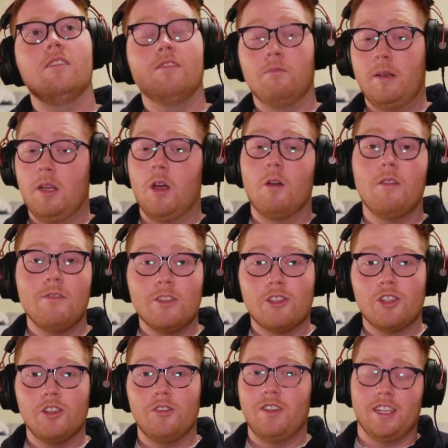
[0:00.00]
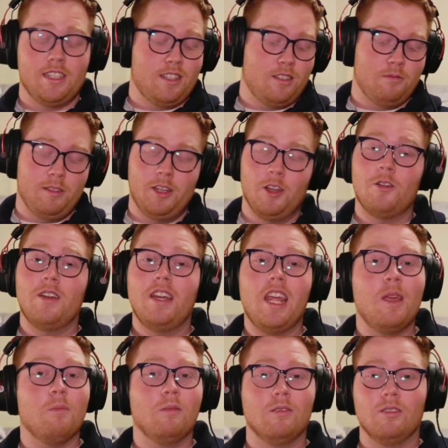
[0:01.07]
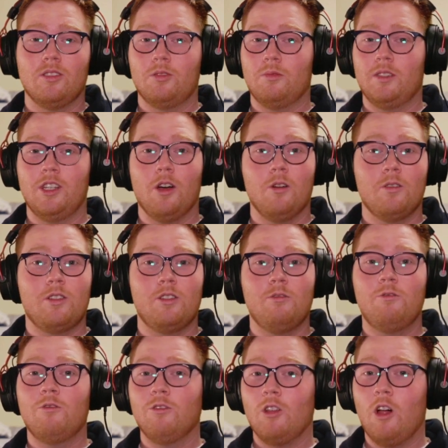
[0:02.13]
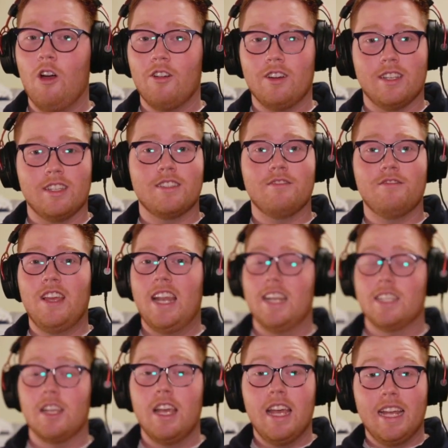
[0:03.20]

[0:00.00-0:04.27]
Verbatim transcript: We go to Vesuvius, we go to Naples, we go to Florence, Venice.